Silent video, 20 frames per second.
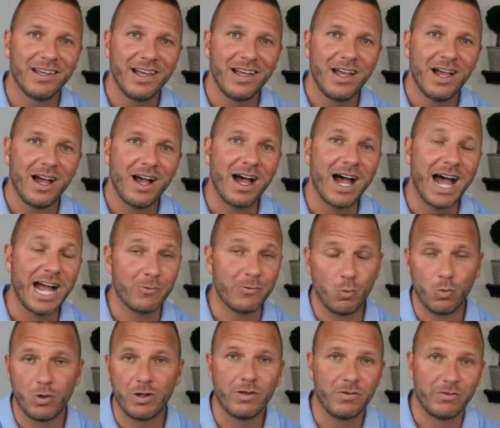
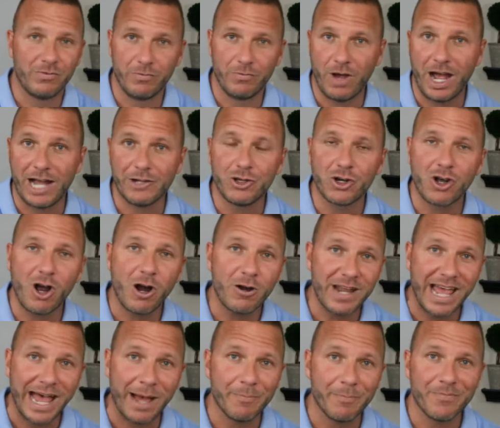I took
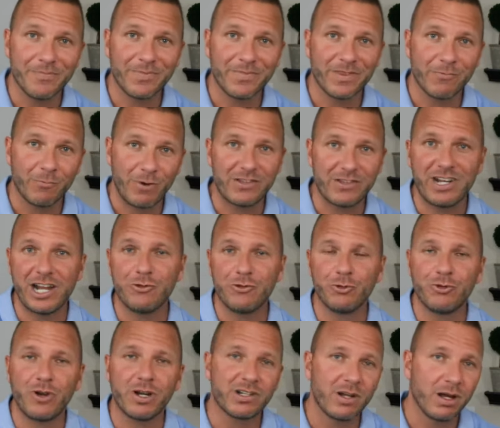RDAP, Residential
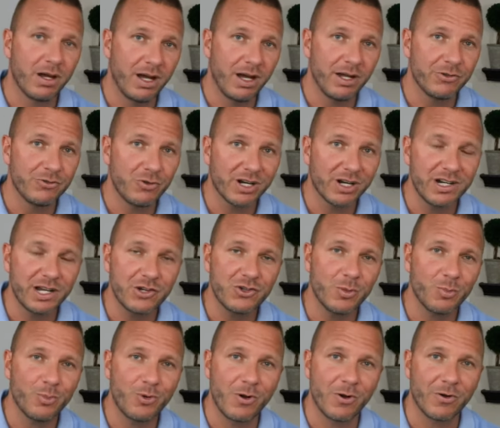Drug
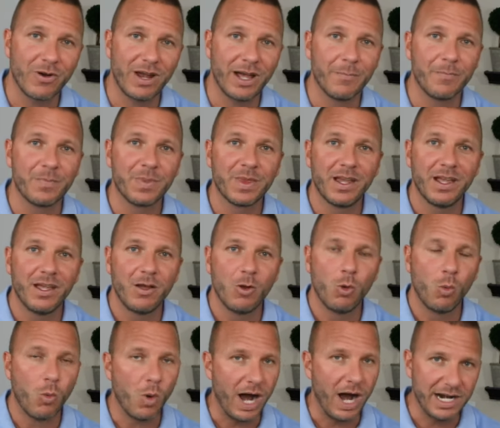Addiction Program.
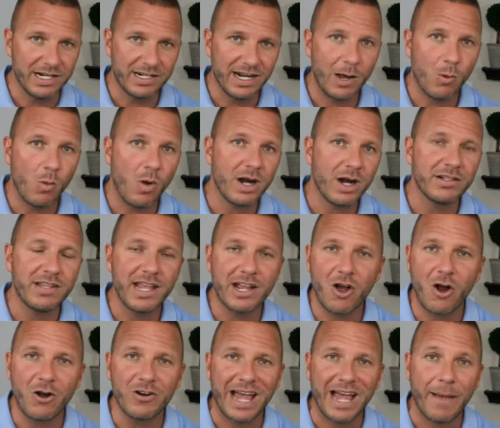Why did I want to take
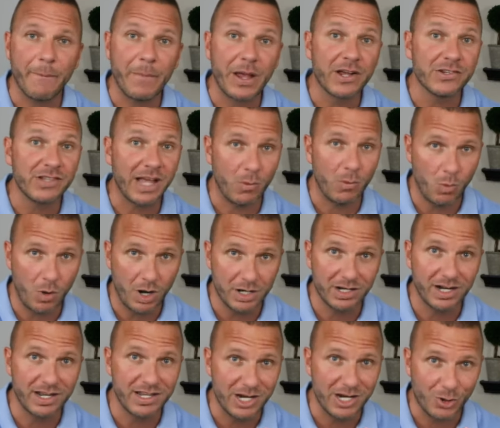RDAP? Because I
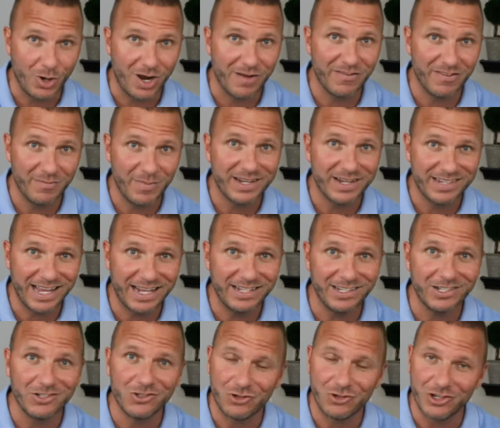wanted a year off of my
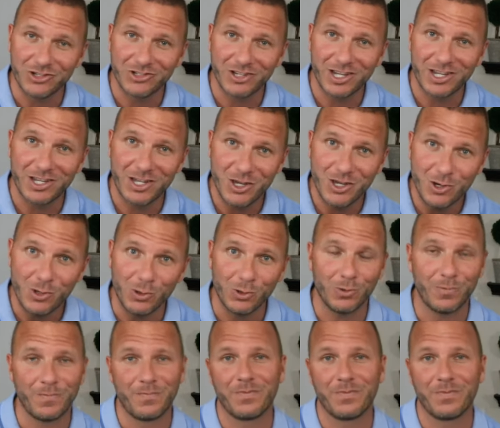sentence, just like you.